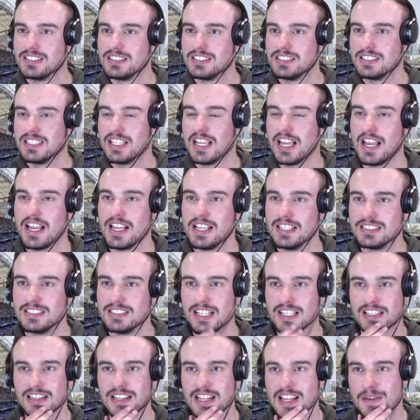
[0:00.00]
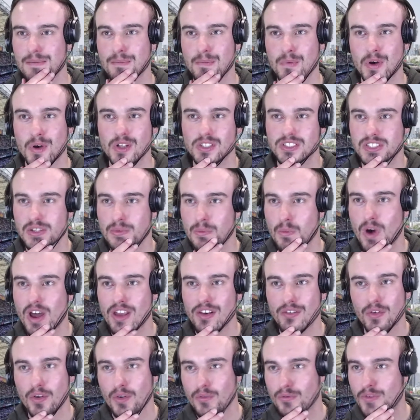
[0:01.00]
Says Glenn Woods and
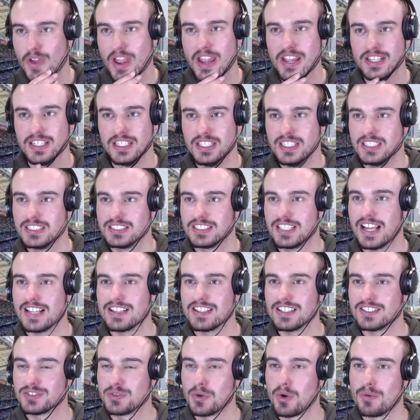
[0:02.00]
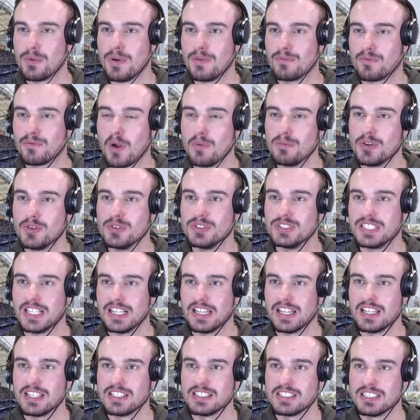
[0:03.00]
wonderful feet. Take this tournament from New
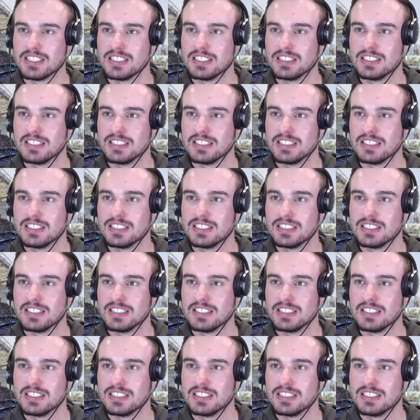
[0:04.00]
Zealand.